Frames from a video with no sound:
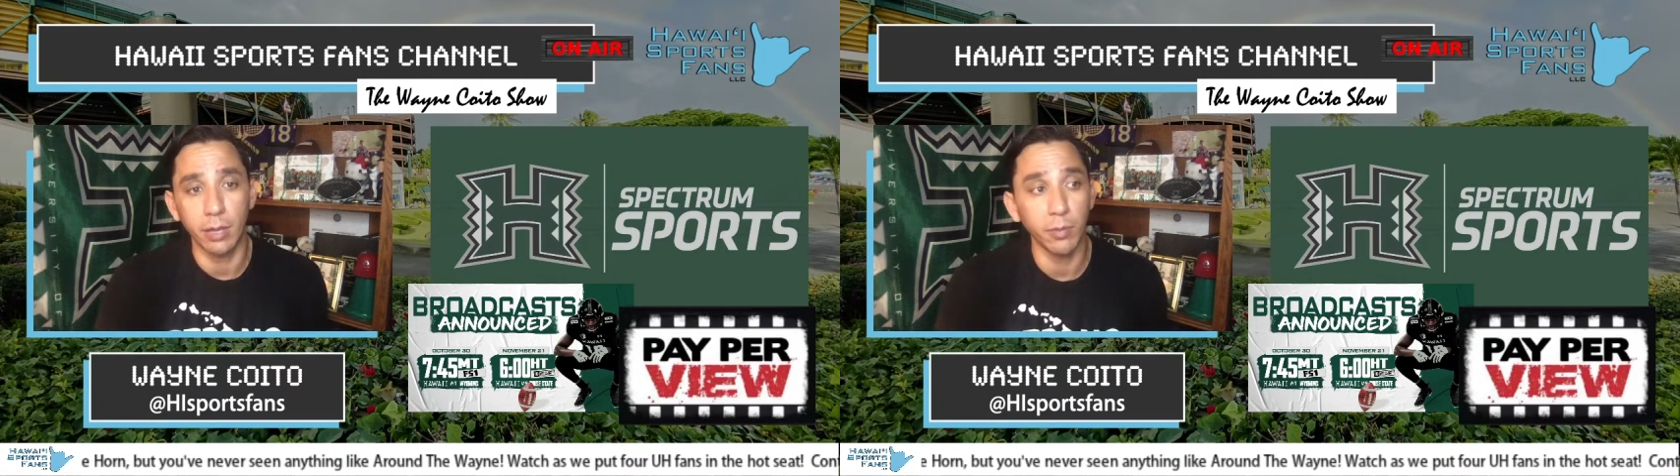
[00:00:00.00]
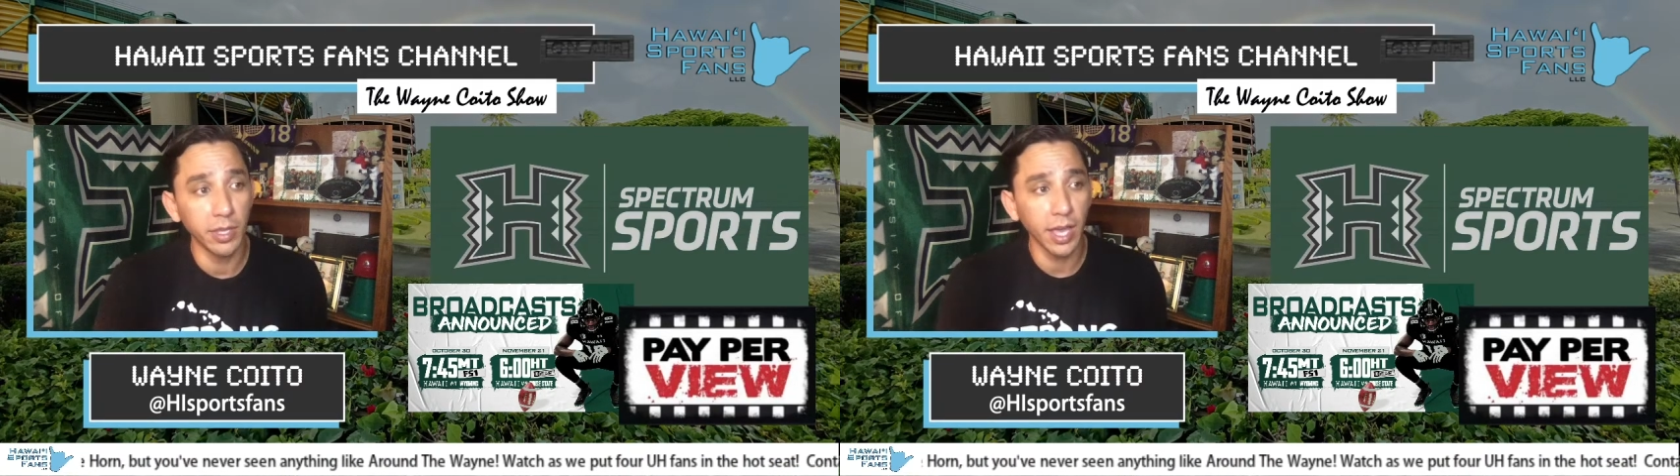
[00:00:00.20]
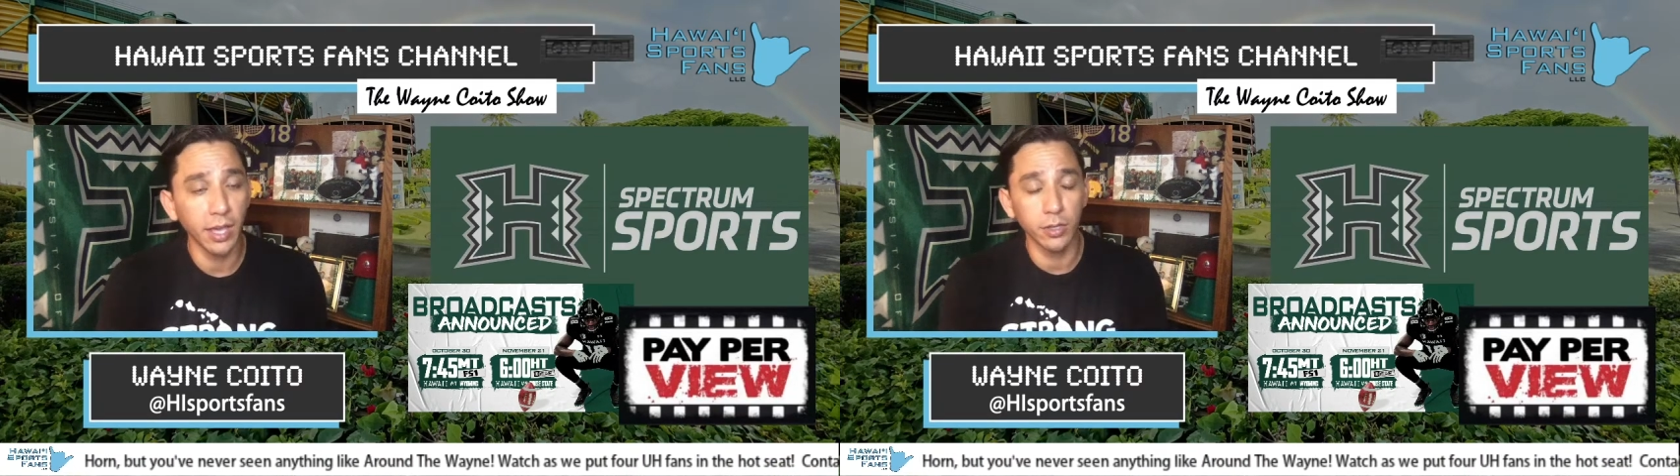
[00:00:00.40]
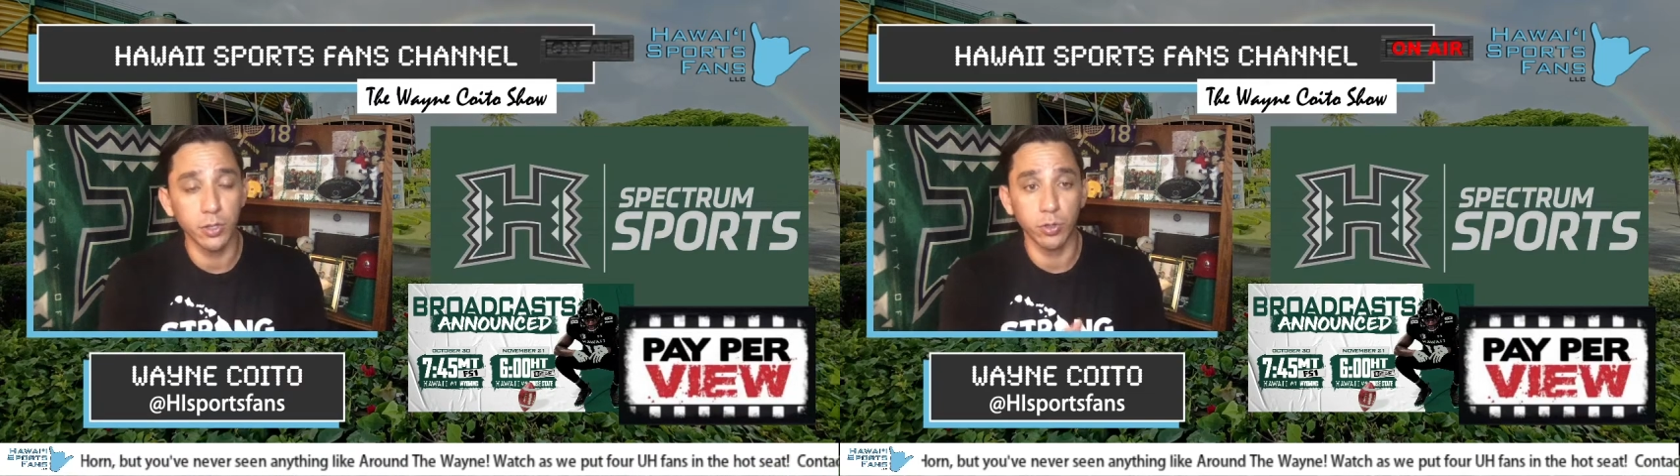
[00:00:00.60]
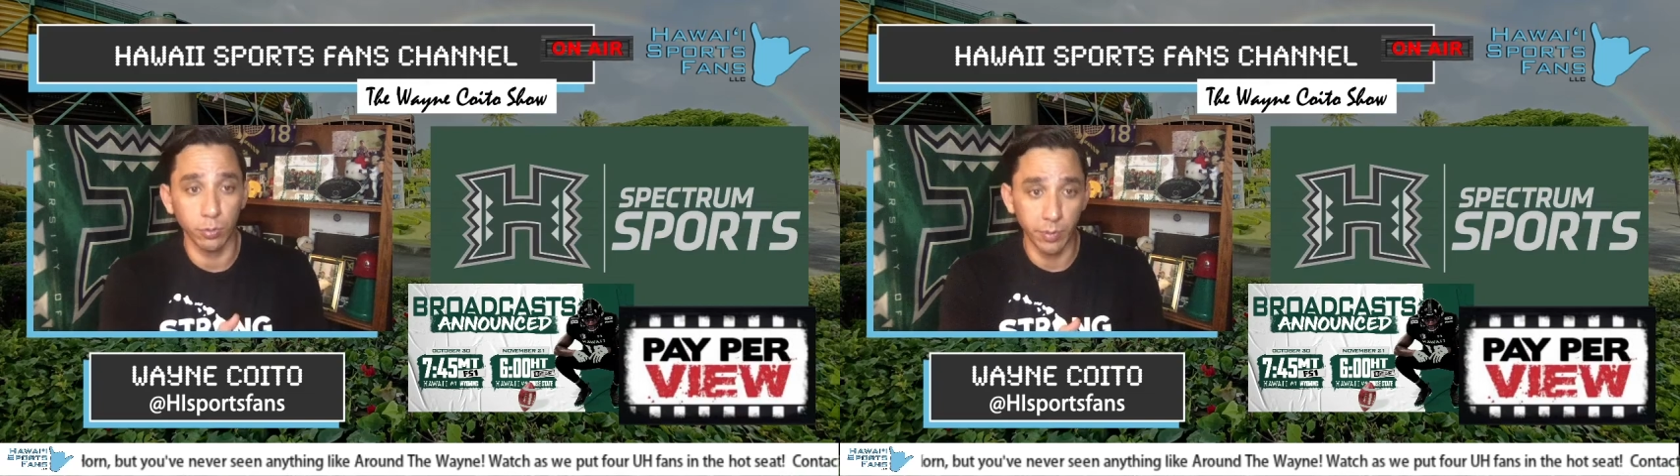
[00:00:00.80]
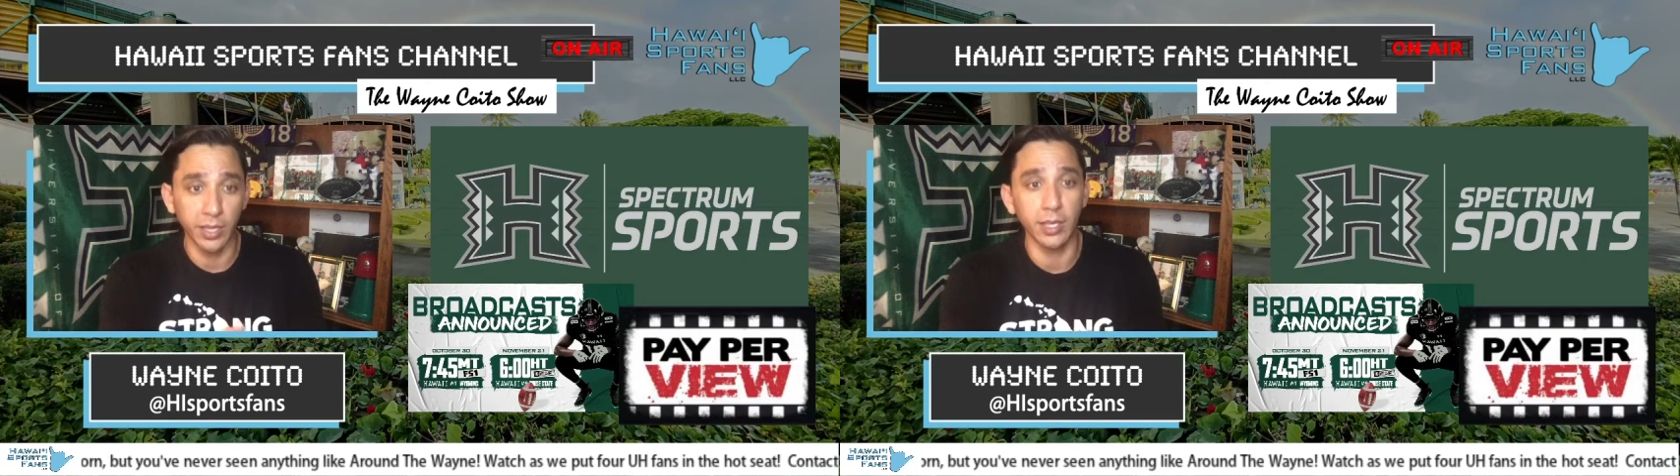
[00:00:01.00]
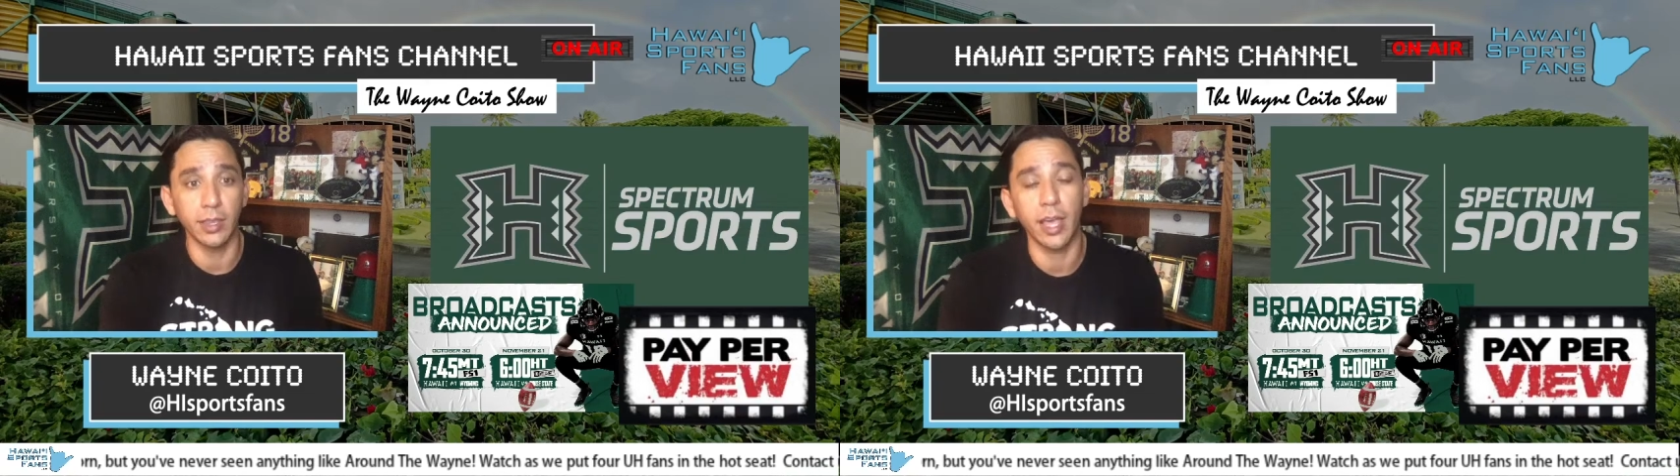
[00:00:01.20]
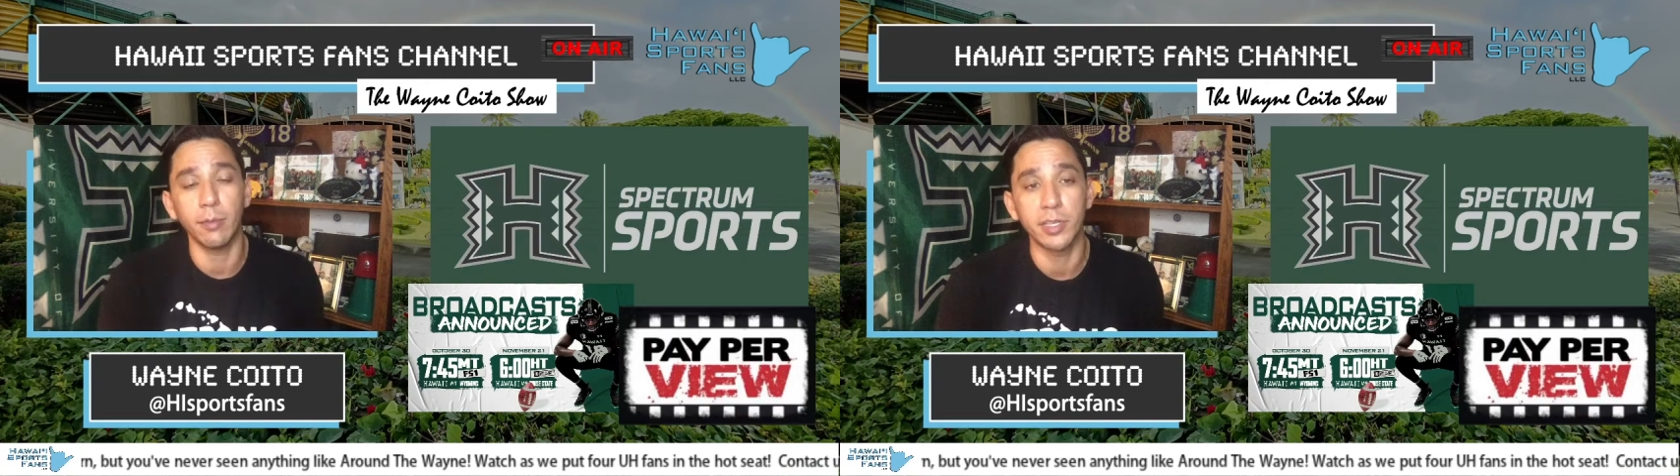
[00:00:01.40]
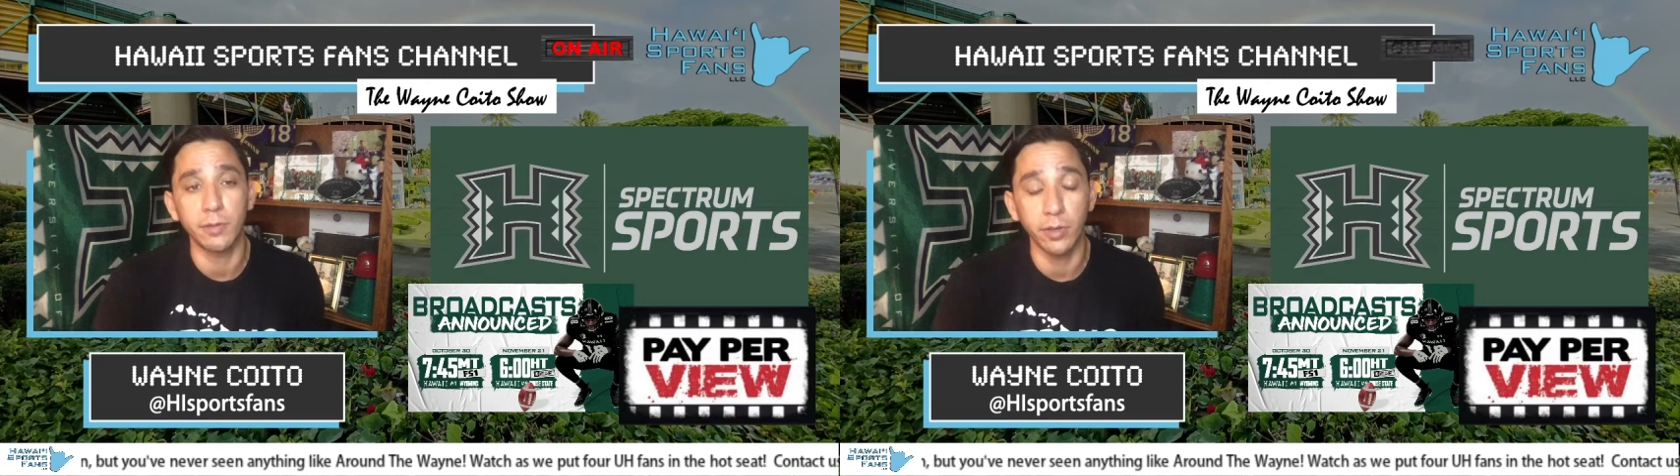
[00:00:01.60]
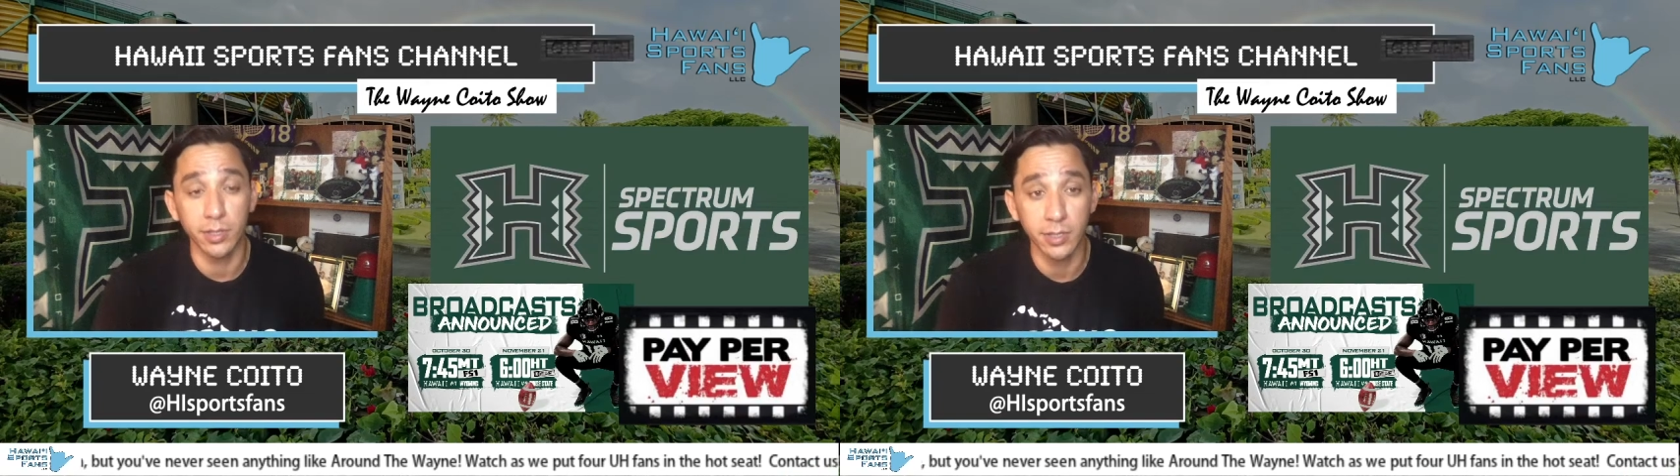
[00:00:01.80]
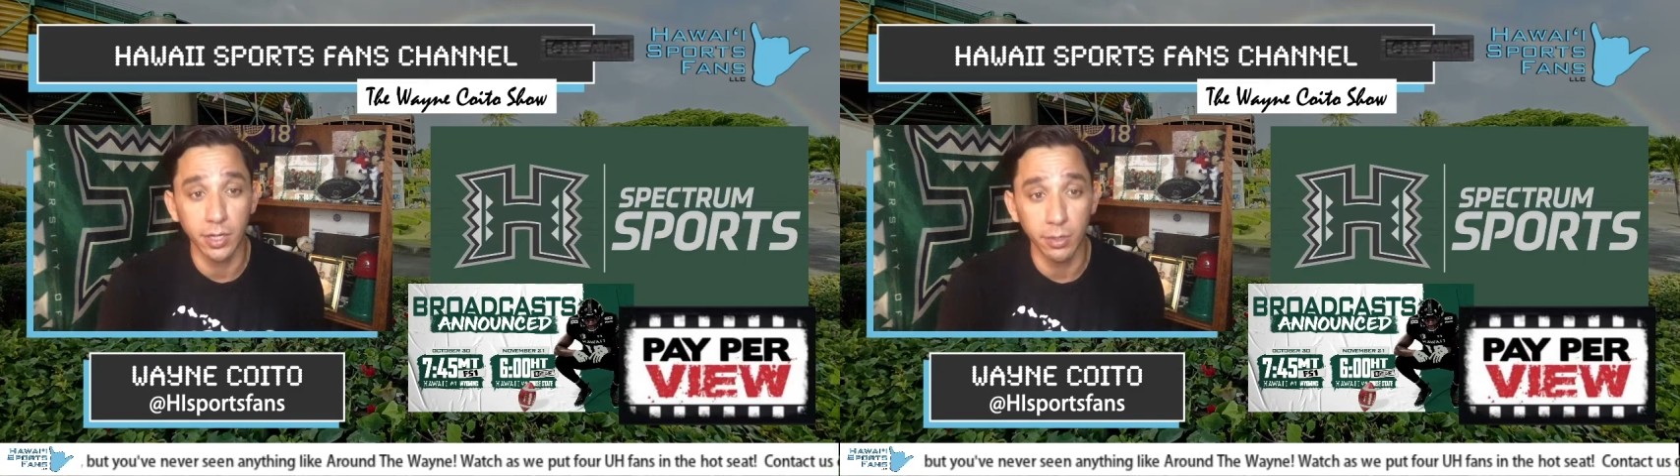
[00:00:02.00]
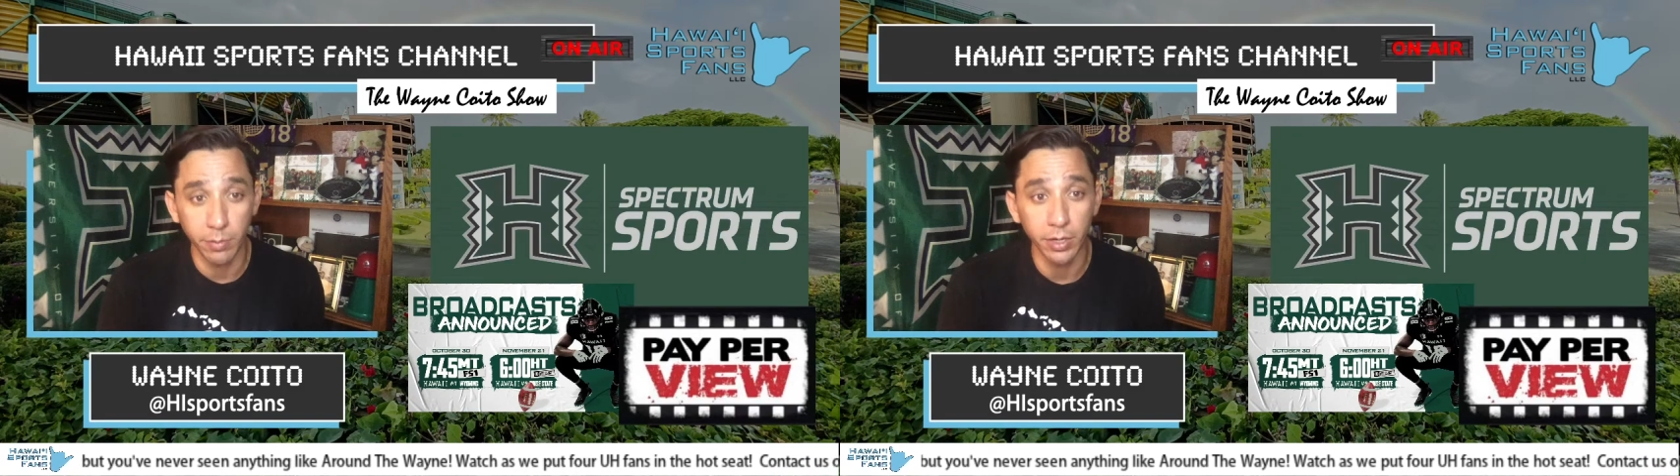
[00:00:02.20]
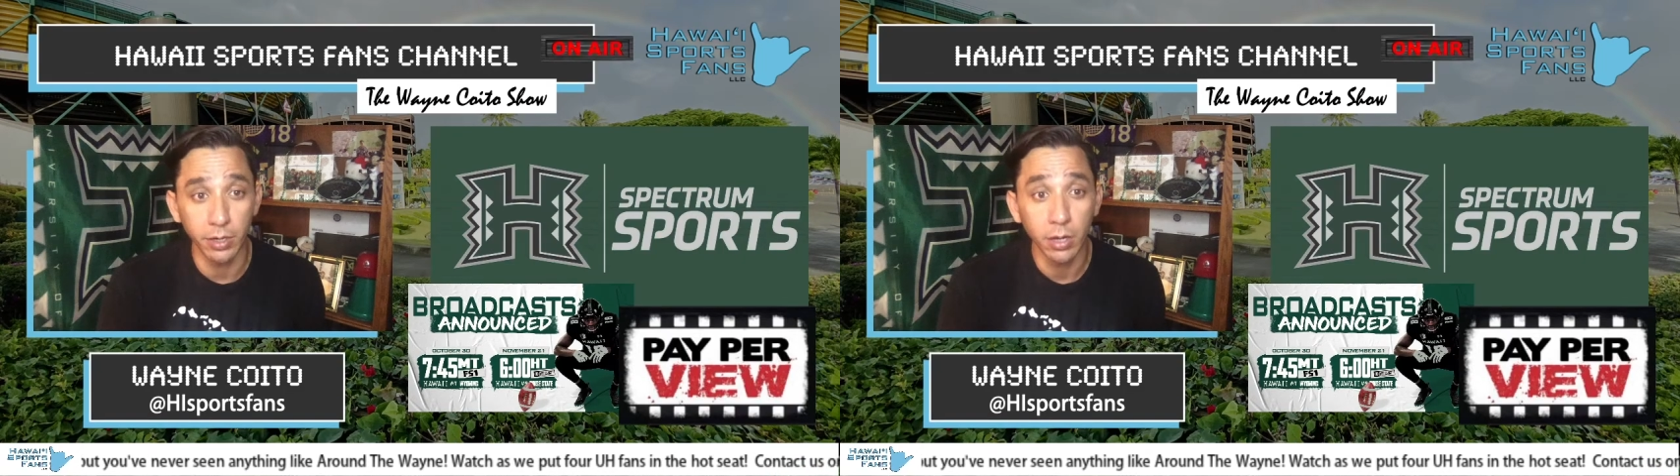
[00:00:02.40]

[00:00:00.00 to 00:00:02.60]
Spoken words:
We can control making the atmosphere in the stadium better.